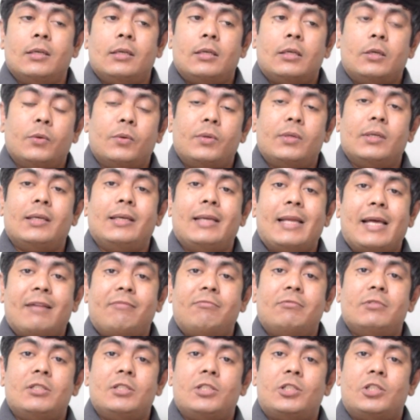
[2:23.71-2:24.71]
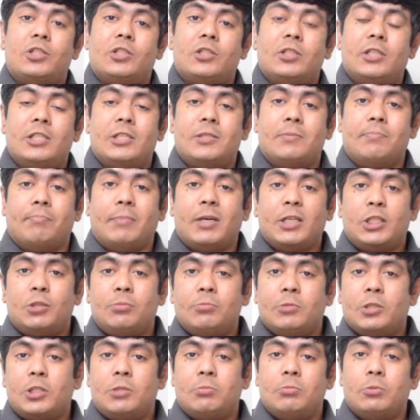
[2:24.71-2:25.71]
Korean language is much
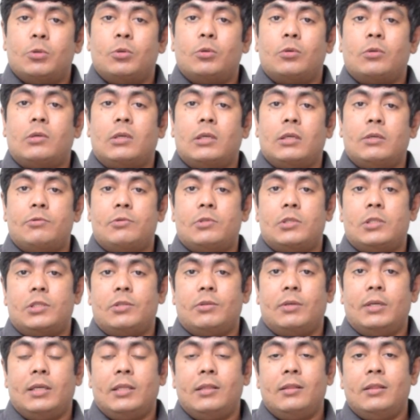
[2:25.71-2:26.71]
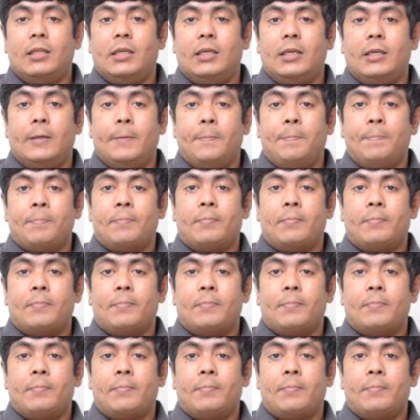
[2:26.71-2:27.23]
more closer to Hindi